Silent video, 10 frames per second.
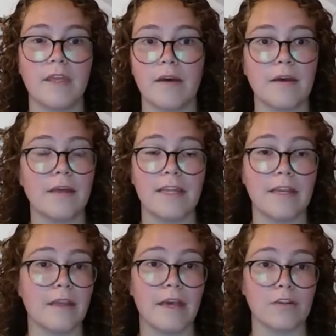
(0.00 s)

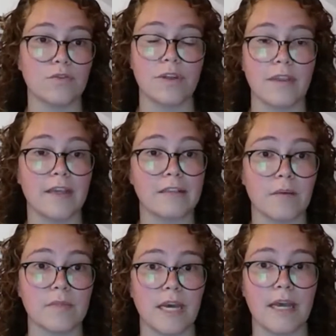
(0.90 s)
an extra thing
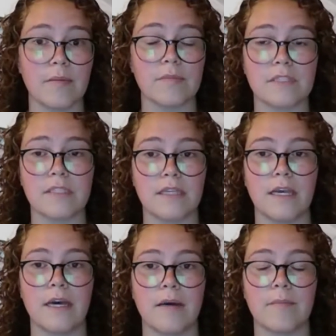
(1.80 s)
sometimes.
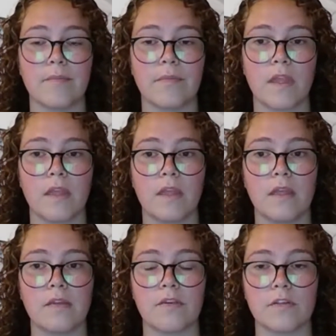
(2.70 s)

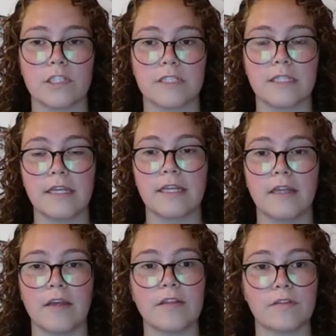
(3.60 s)
So just
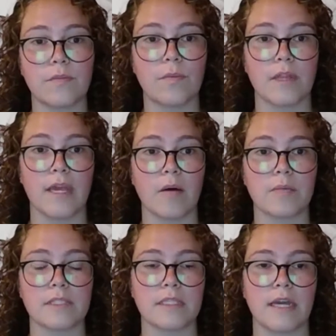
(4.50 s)
it's really
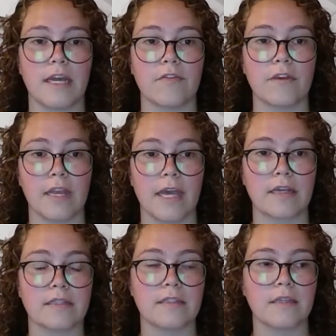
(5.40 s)
helped kind of
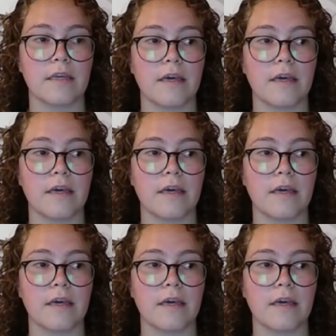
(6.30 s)
connect,